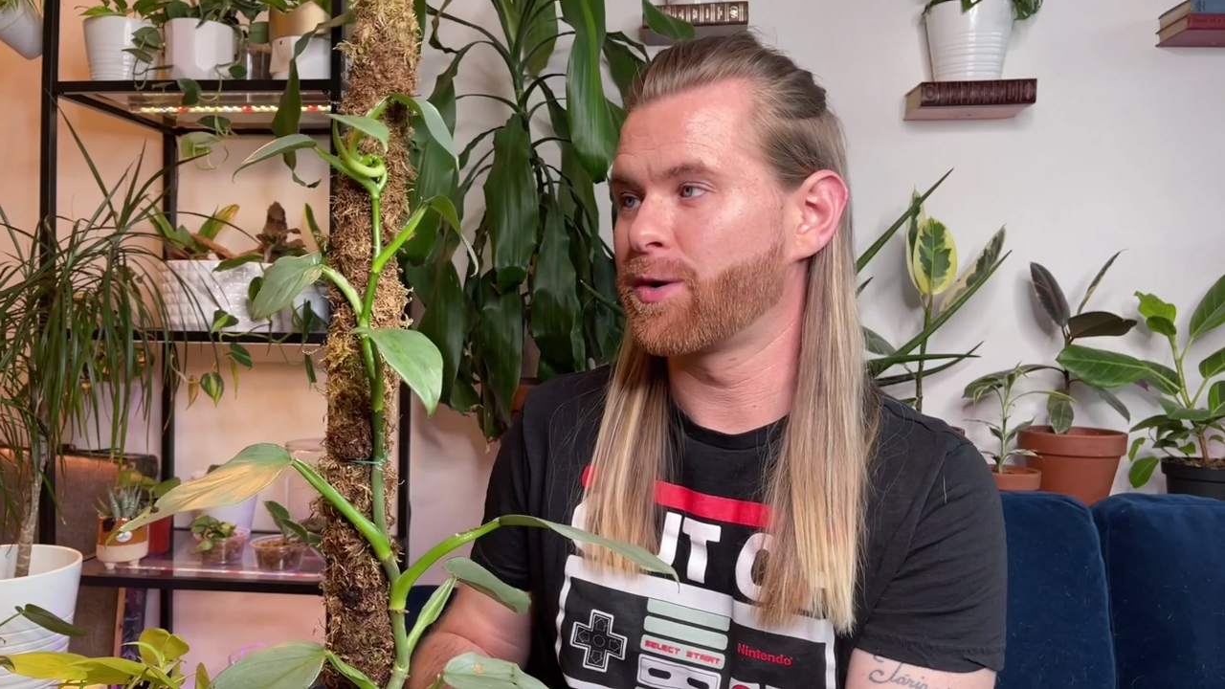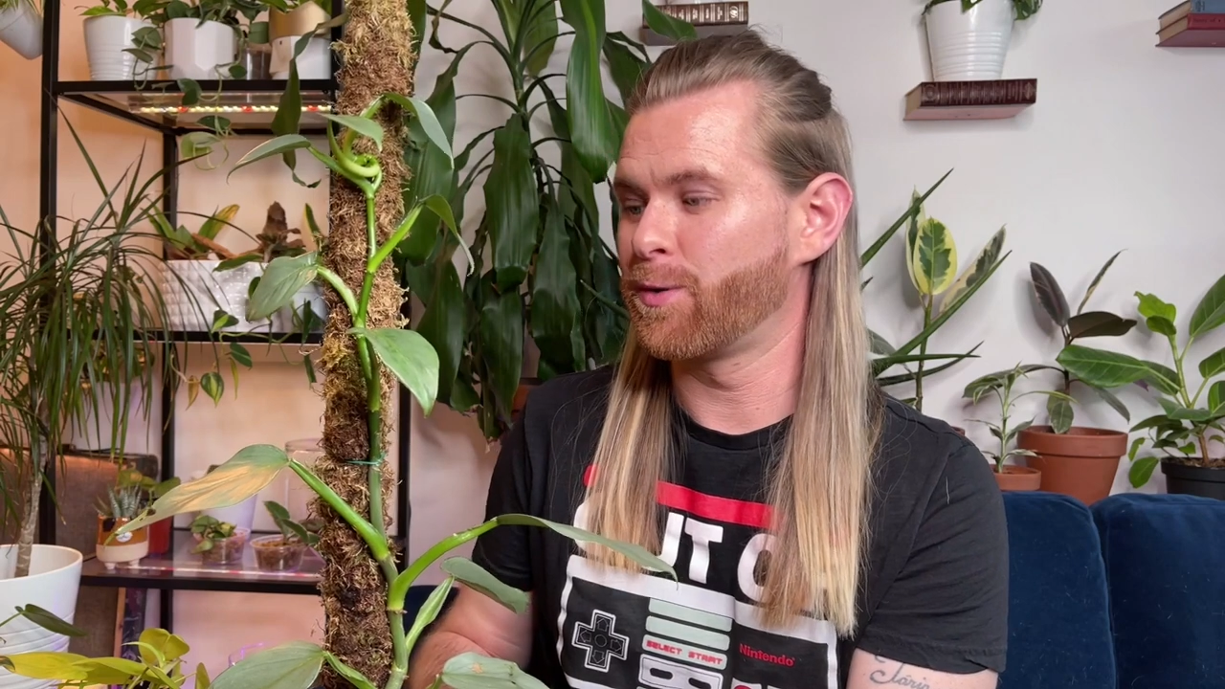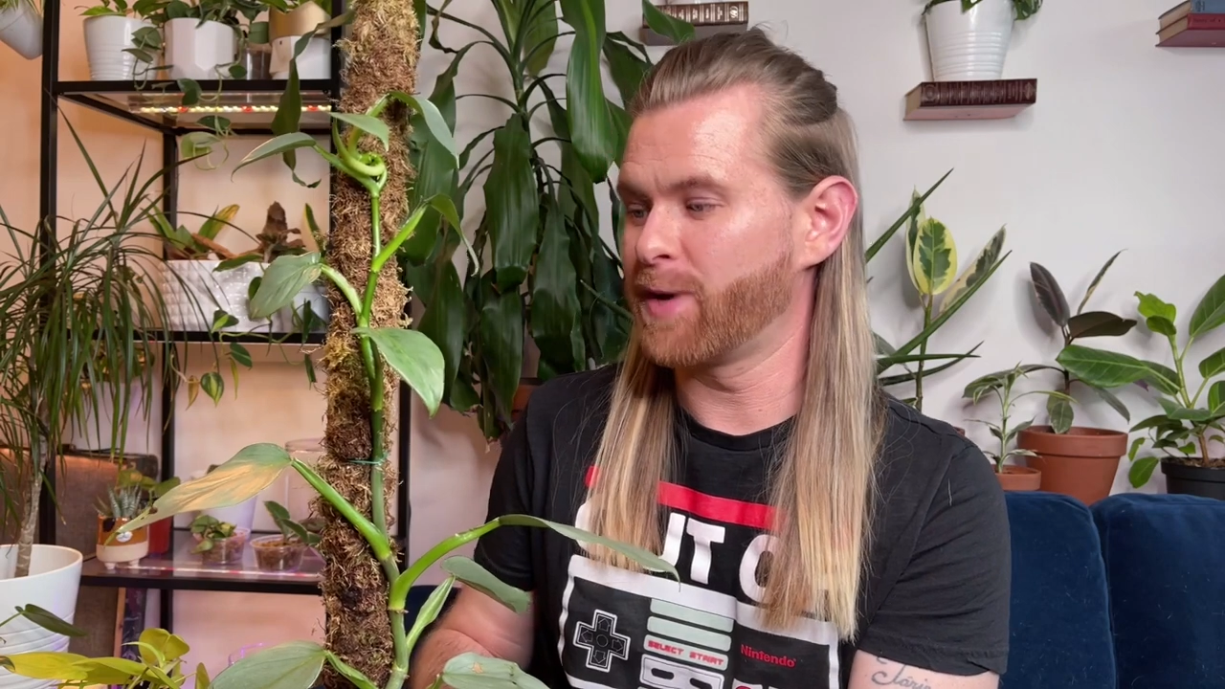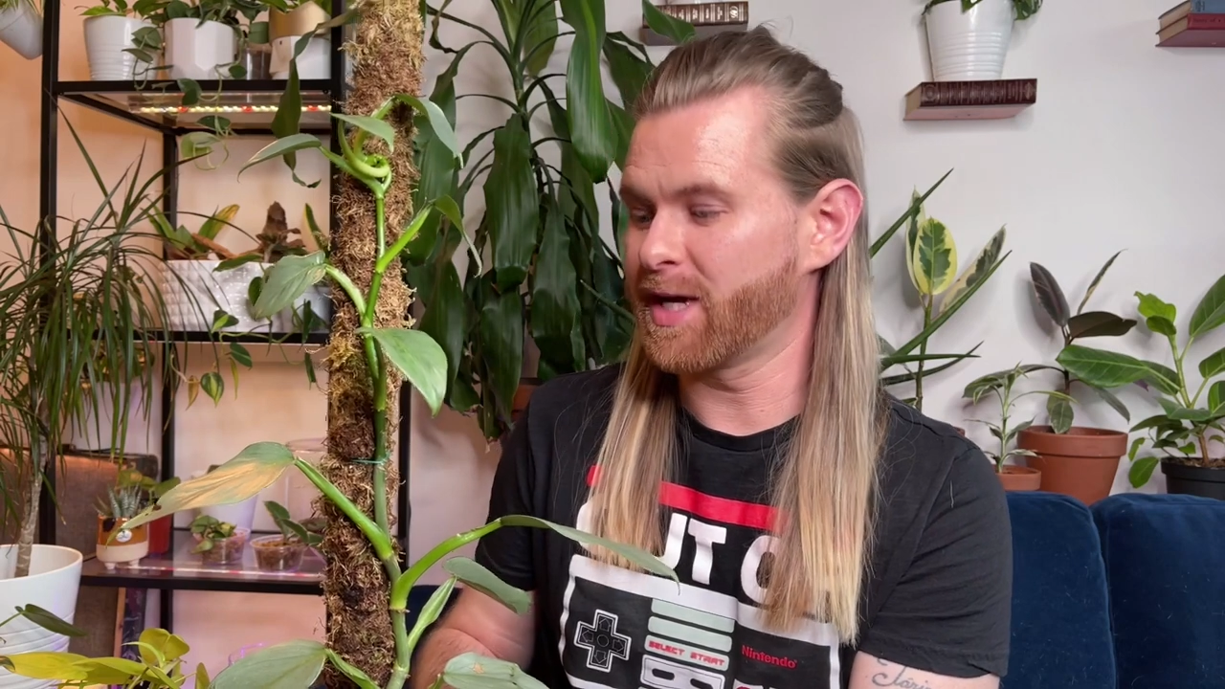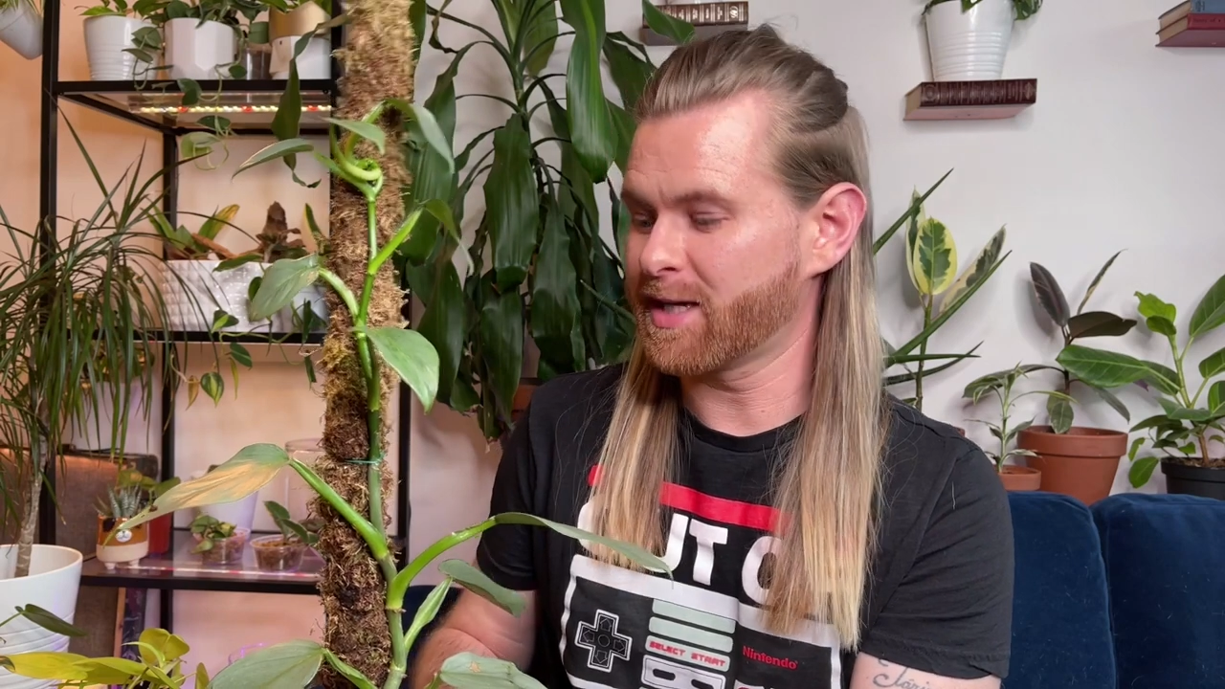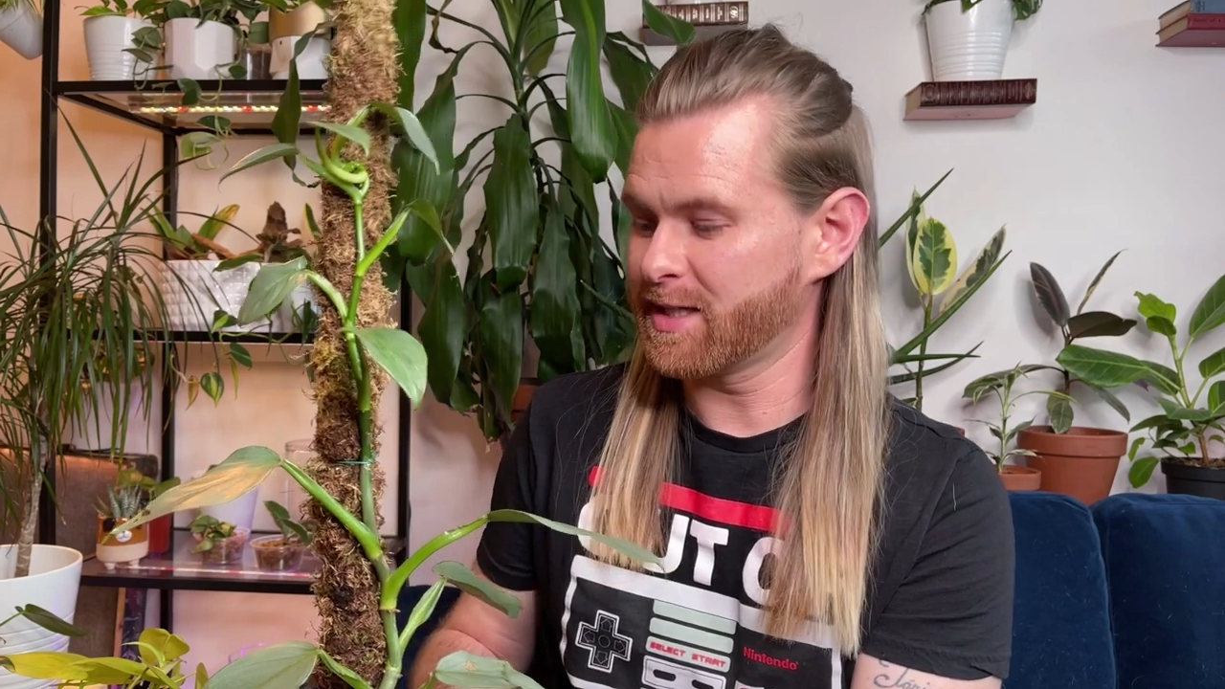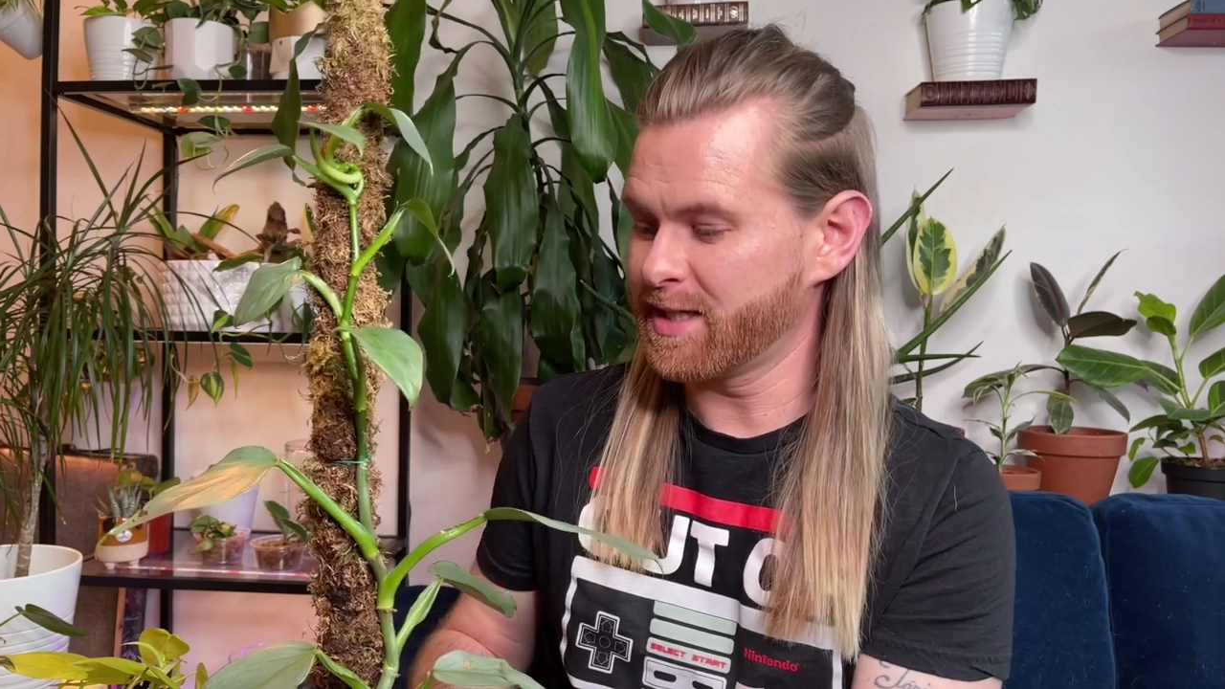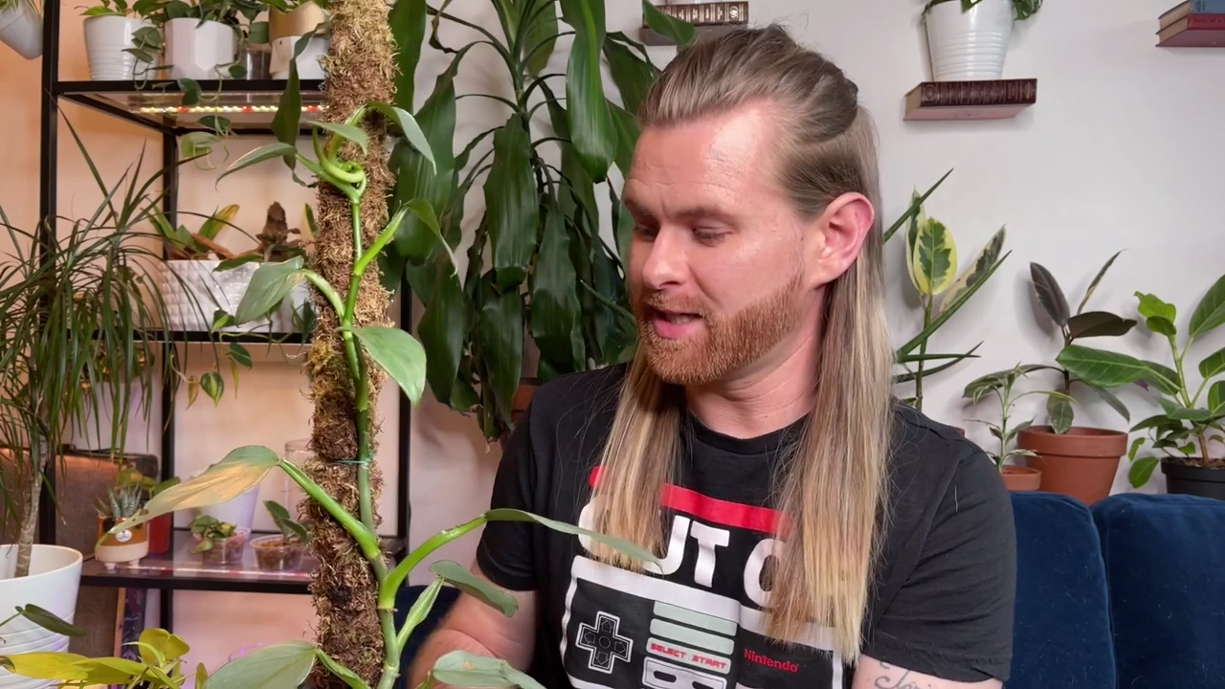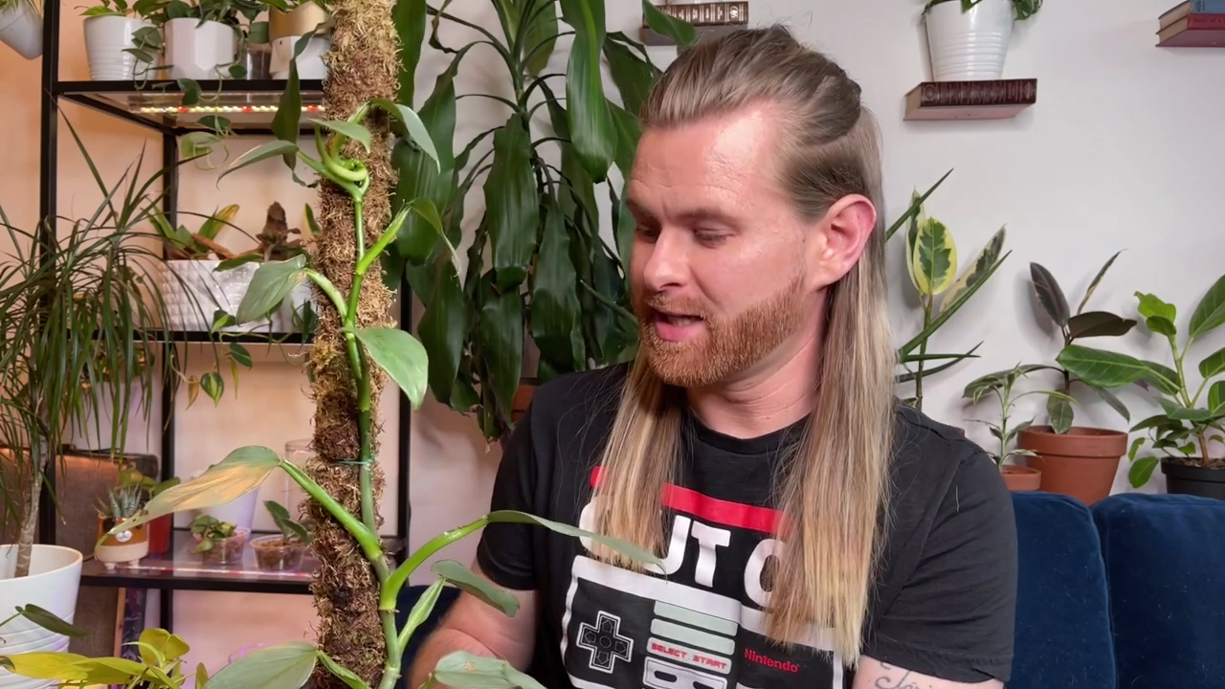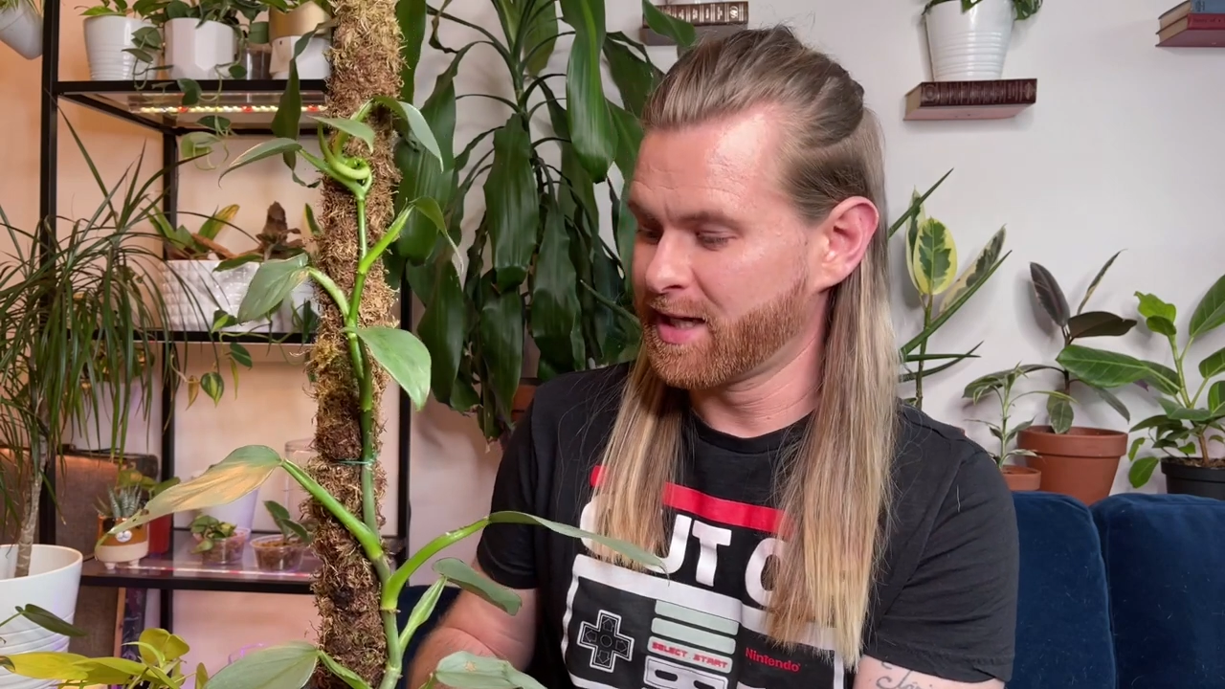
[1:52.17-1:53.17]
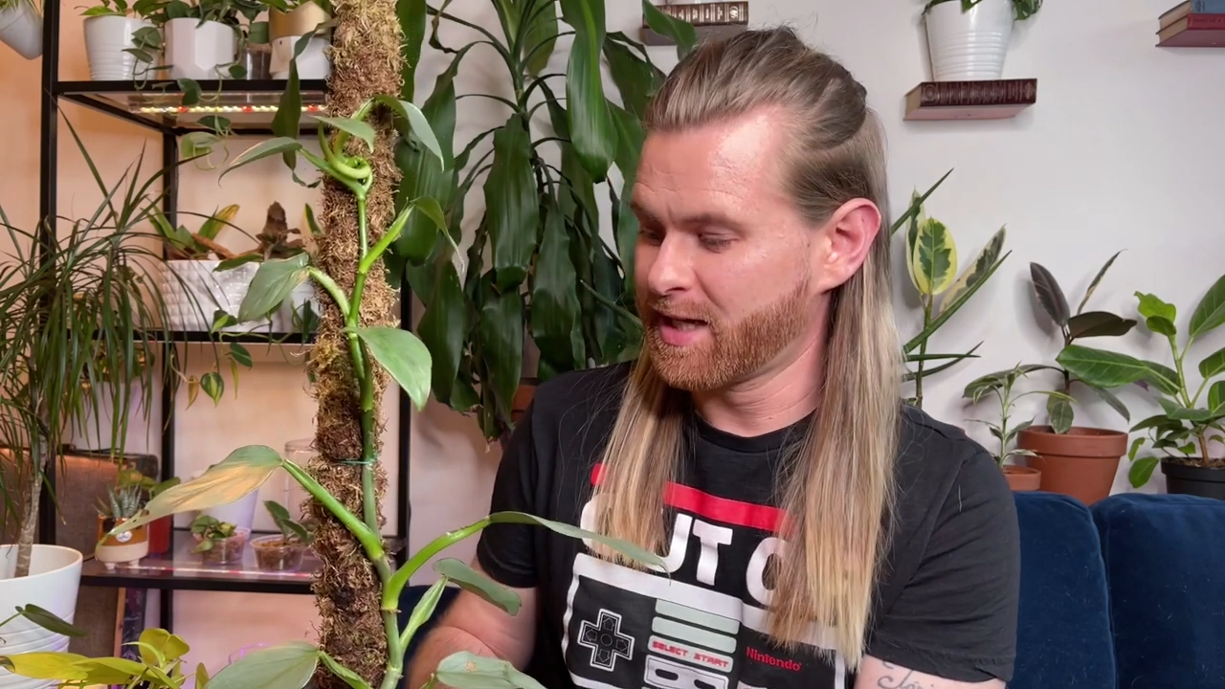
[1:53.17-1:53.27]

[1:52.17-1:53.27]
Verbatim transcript: quickly.